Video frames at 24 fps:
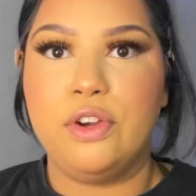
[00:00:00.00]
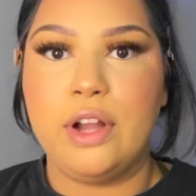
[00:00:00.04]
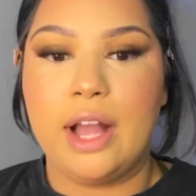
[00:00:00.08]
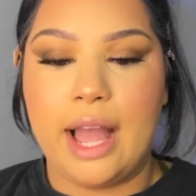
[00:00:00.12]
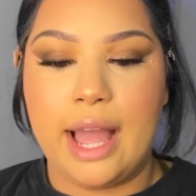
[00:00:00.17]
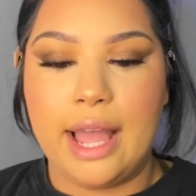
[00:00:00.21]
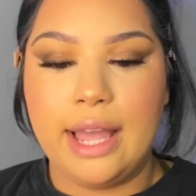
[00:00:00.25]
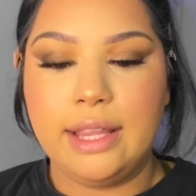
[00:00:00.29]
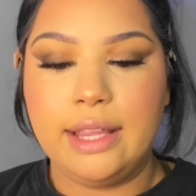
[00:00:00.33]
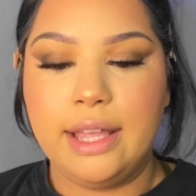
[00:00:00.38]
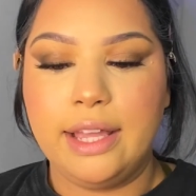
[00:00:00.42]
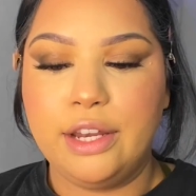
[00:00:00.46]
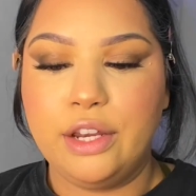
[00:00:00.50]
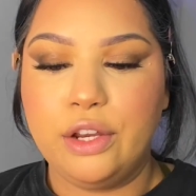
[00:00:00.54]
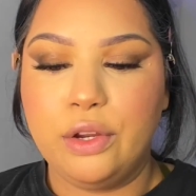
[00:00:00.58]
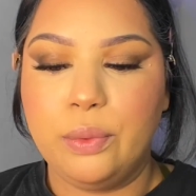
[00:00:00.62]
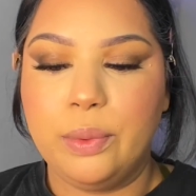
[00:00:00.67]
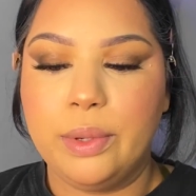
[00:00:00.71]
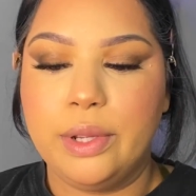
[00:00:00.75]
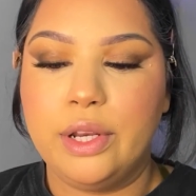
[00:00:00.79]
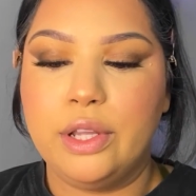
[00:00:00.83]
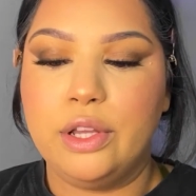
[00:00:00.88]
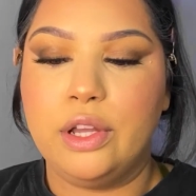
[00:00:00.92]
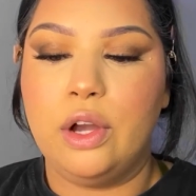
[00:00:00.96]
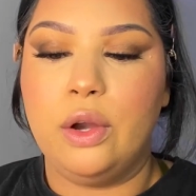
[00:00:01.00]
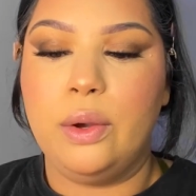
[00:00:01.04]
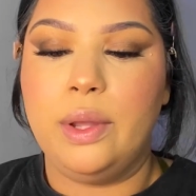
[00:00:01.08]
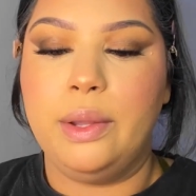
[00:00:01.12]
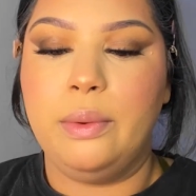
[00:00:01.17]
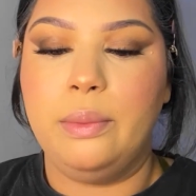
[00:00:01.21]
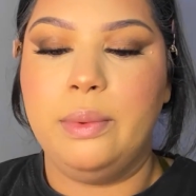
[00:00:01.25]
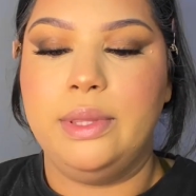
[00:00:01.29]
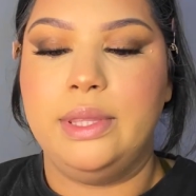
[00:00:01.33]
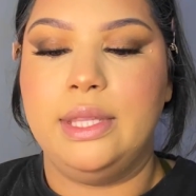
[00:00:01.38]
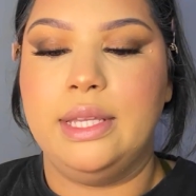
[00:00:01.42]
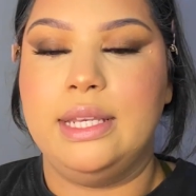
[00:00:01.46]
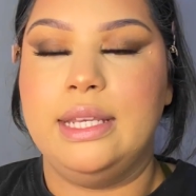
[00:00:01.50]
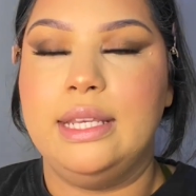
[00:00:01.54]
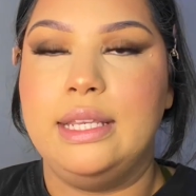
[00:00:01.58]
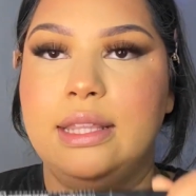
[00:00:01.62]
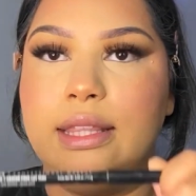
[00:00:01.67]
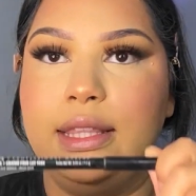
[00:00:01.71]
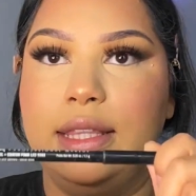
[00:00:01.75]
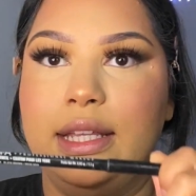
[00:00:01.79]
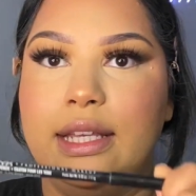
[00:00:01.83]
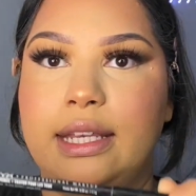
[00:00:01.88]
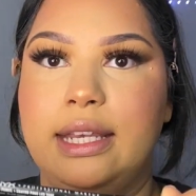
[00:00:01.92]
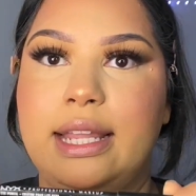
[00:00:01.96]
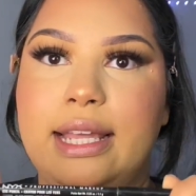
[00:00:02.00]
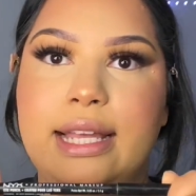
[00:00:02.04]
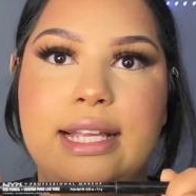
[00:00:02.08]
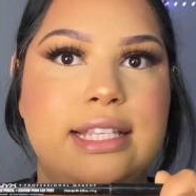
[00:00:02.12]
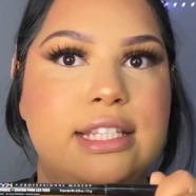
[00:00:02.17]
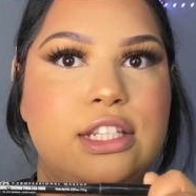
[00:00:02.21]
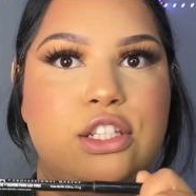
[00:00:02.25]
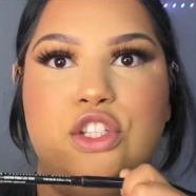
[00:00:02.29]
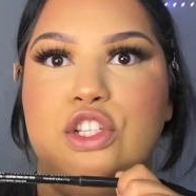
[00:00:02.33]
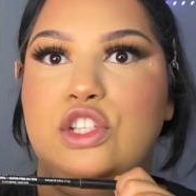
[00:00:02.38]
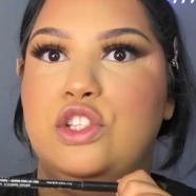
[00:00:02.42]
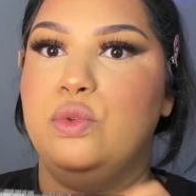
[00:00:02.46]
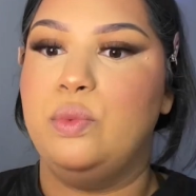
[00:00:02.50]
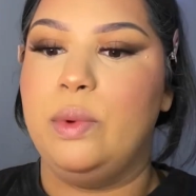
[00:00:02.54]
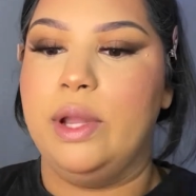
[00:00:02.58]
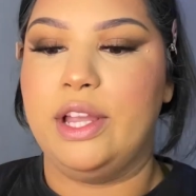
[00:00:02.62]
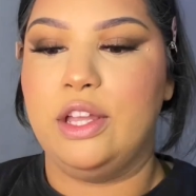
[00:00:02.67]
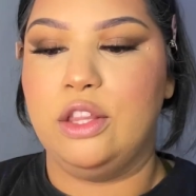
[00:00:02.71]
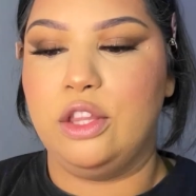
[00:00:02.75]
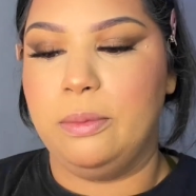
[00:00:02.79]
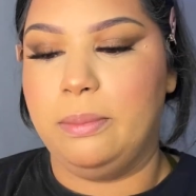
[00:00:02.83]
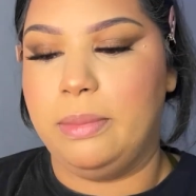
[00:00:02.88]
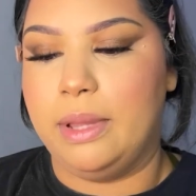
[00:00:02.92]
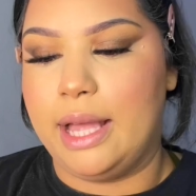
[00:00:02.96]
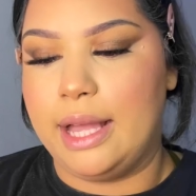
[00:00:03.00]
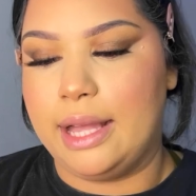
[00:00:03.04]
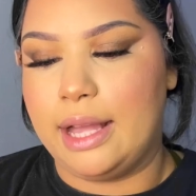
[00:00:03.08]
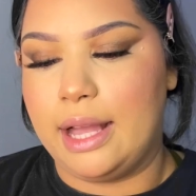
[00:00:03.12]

eyeliner, we're gonna go in with the NYX just regular black